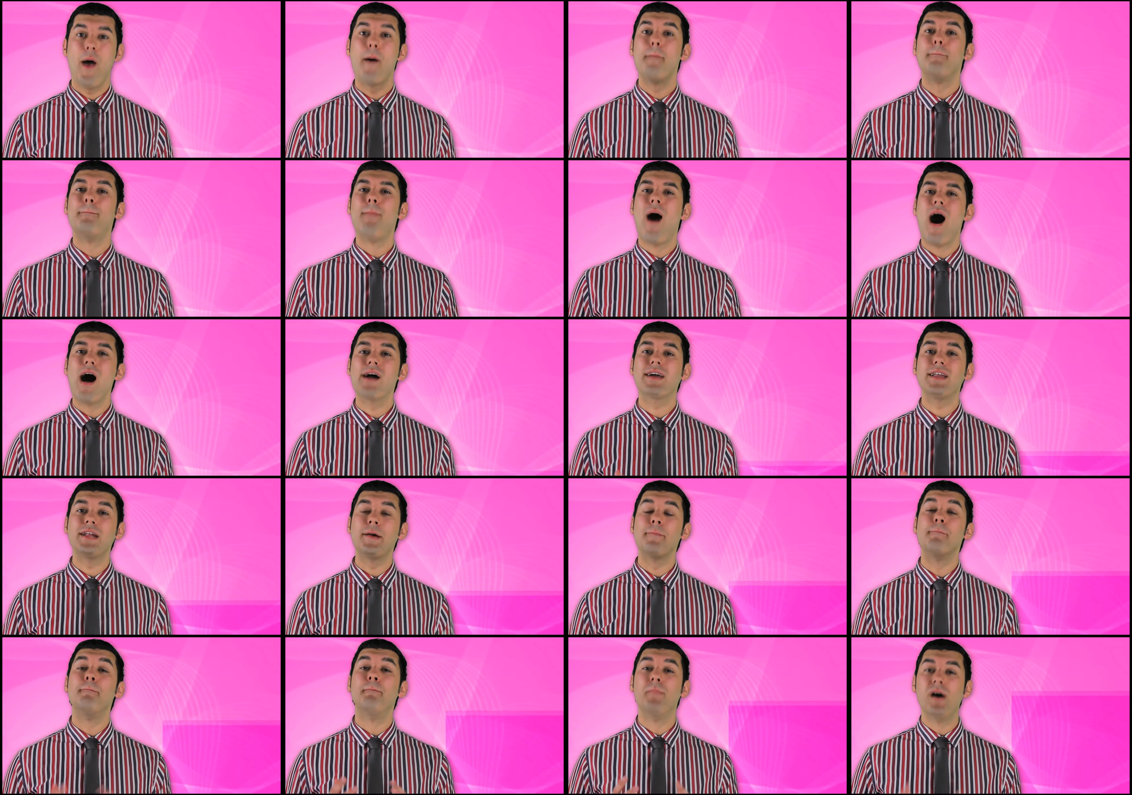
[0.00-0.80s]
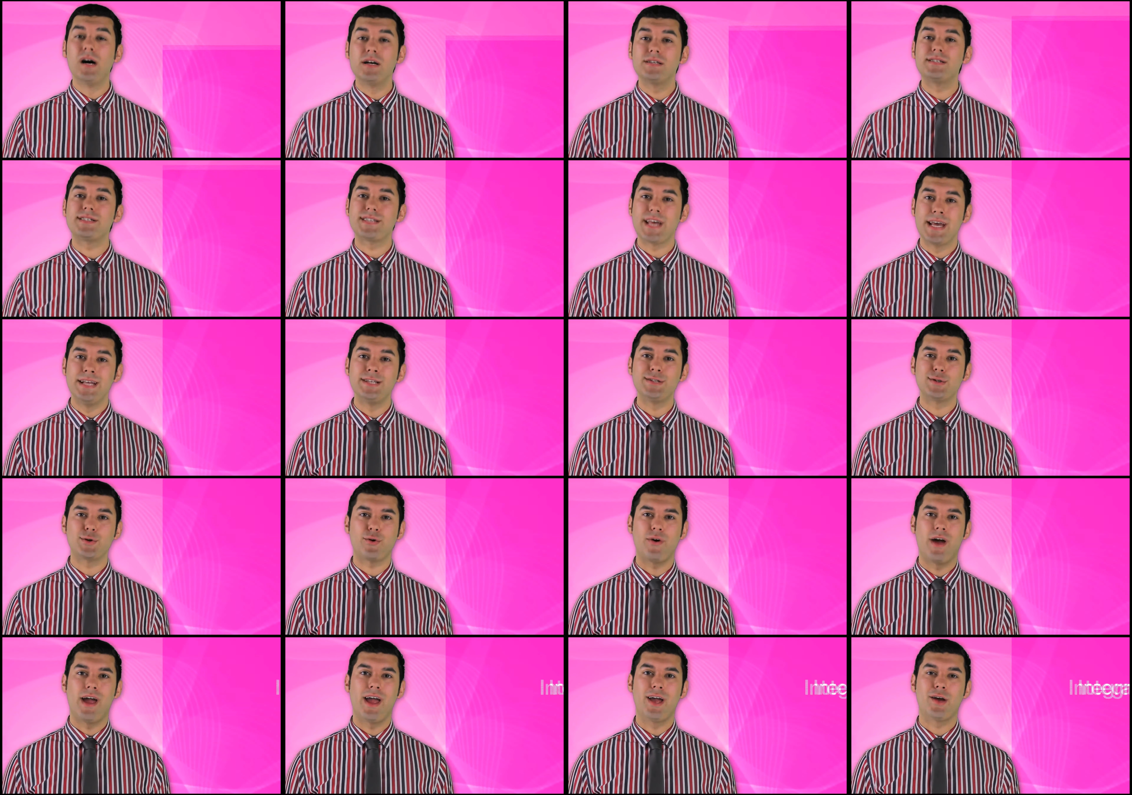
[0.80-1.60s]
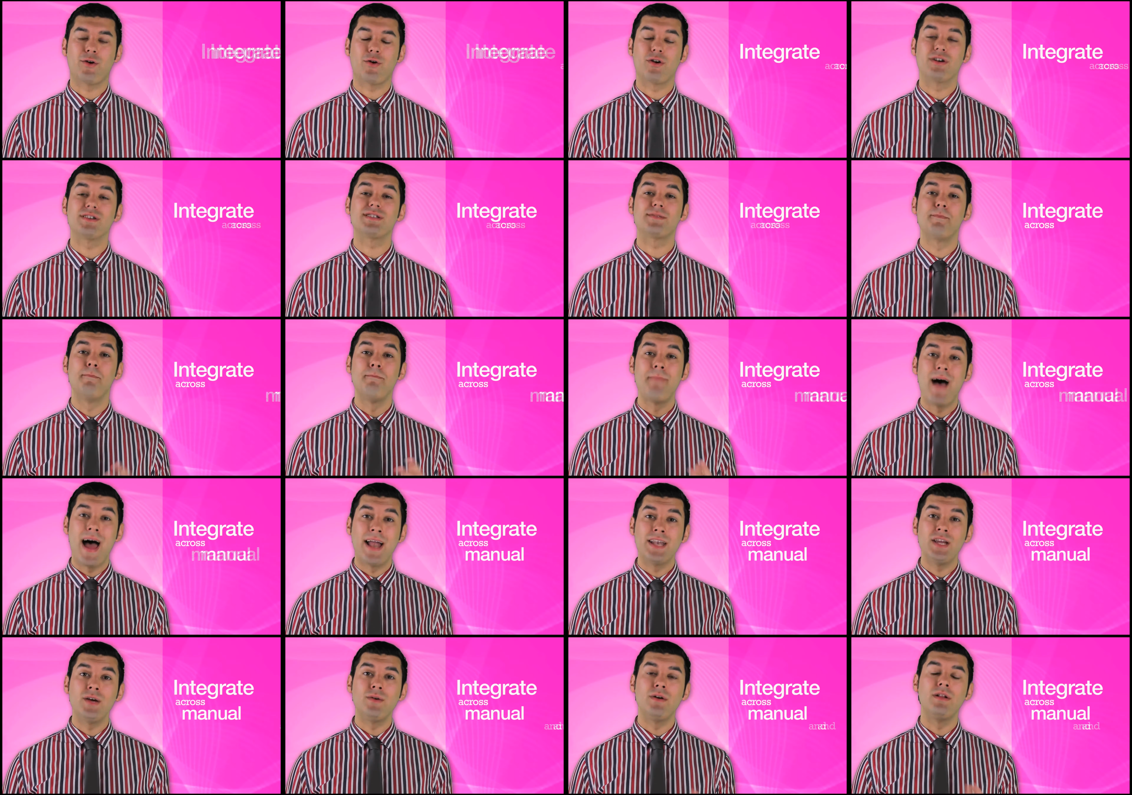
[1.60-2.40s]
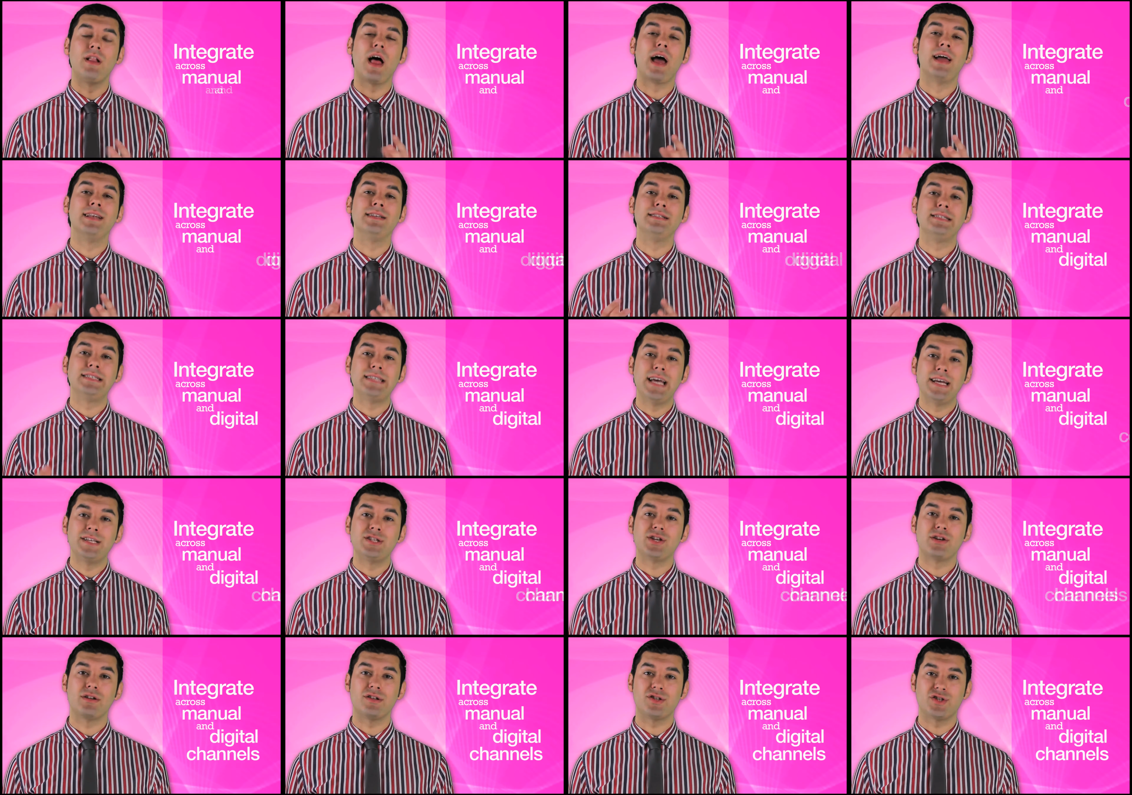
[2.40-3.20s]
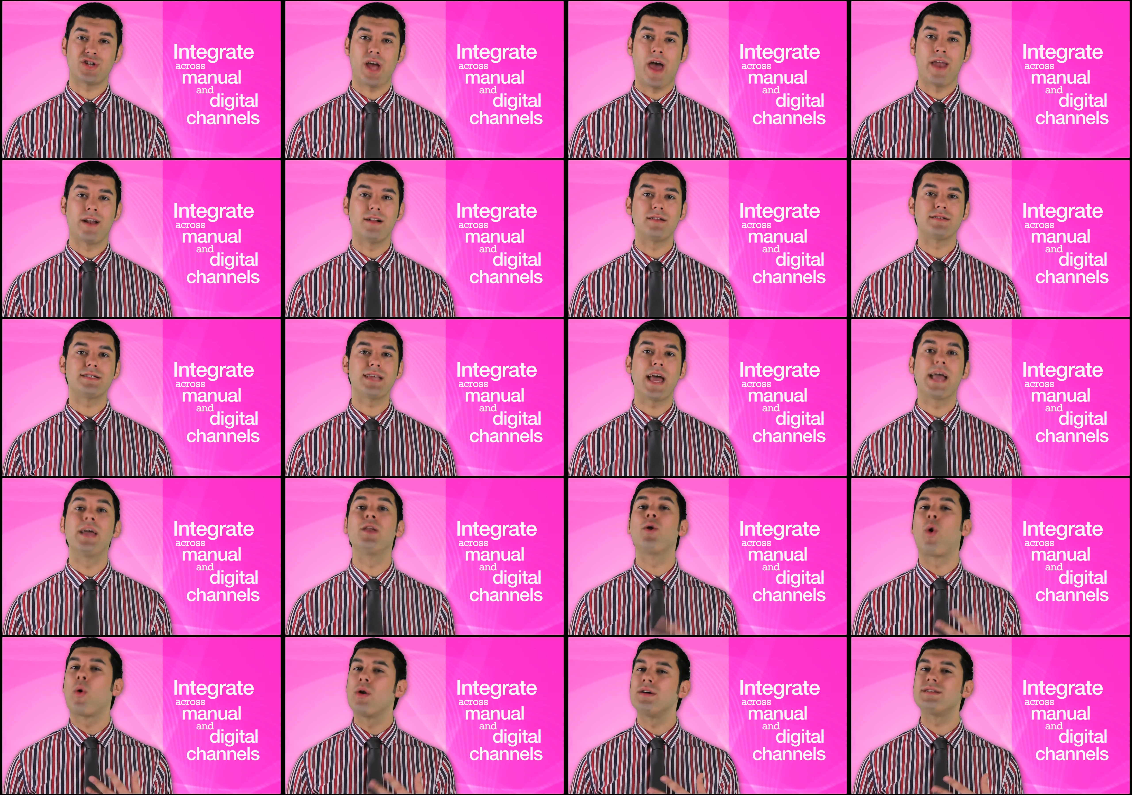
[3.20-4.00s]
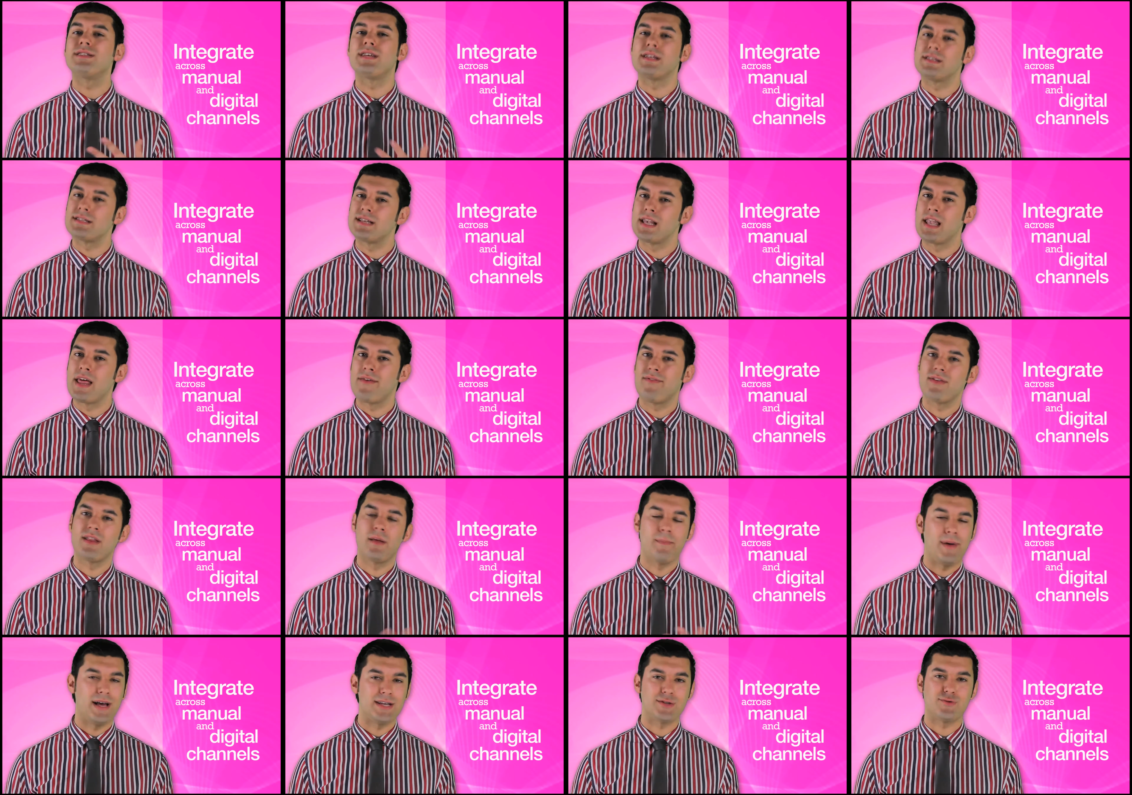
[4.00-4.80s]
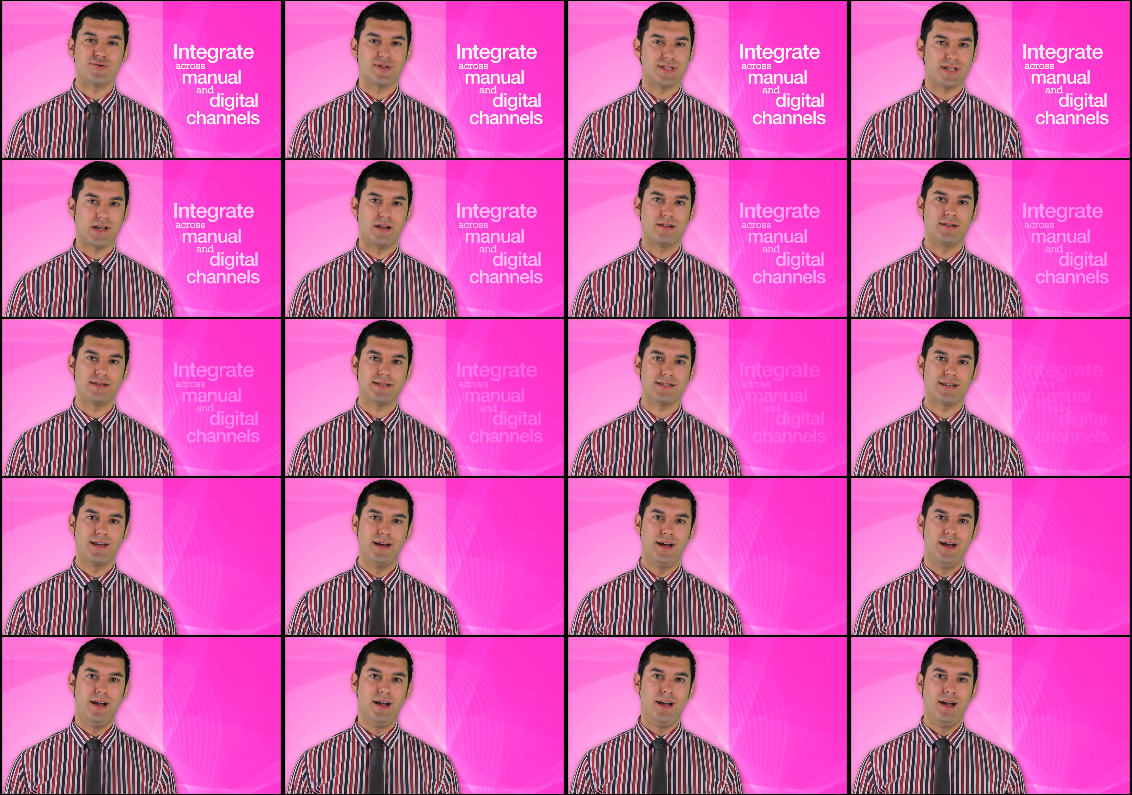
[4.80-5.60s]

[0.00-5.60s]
Marketing must integrate across manual and digital channels in order to deliver the best results.